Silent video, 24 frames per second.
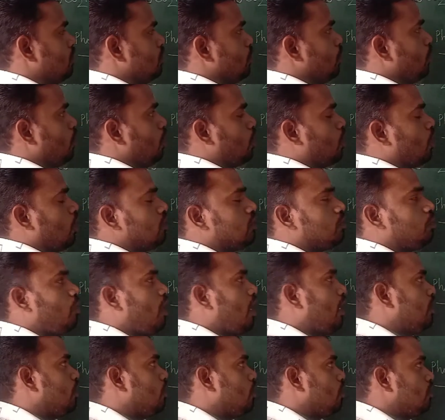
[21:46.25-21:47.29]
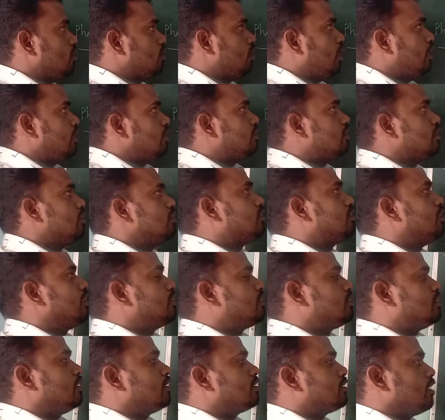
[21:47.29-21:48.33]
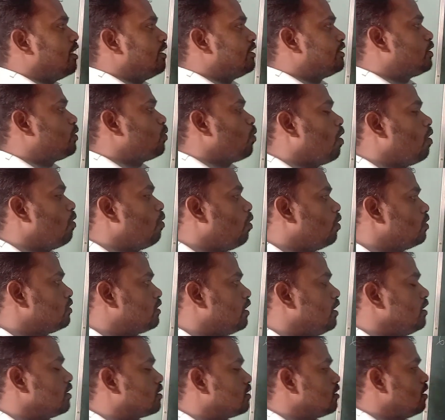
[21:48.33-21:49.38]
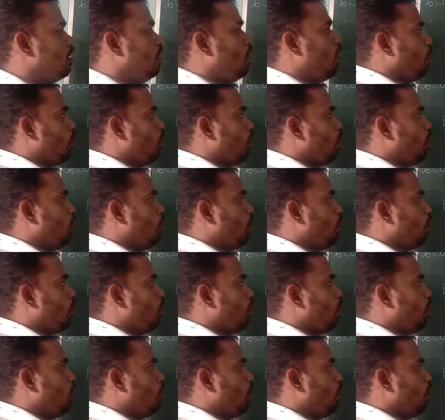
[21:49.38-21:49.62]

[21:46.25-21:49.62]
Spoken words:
glucose molecule, that is C6H12O6